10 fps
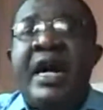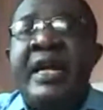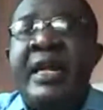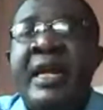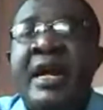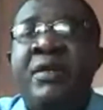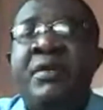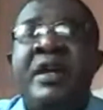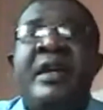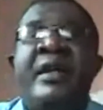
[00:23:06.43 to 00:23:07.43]
And
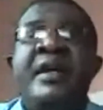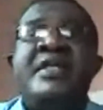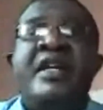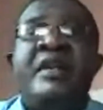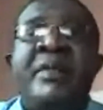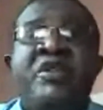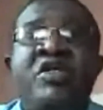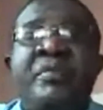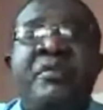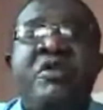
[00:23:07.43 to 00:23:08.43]
now let's come
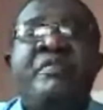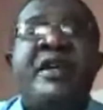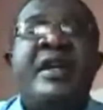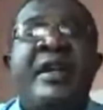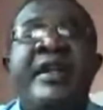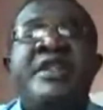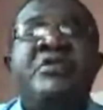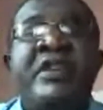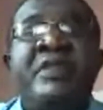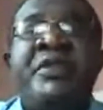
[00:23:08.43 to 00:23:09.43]
back on board, but
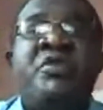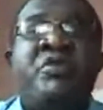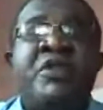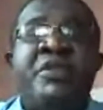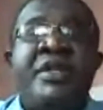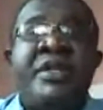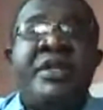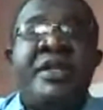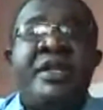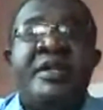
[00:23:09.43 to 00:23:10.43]
let's not repeat what we
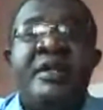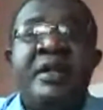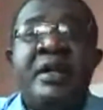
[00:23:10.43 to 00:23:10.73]
did.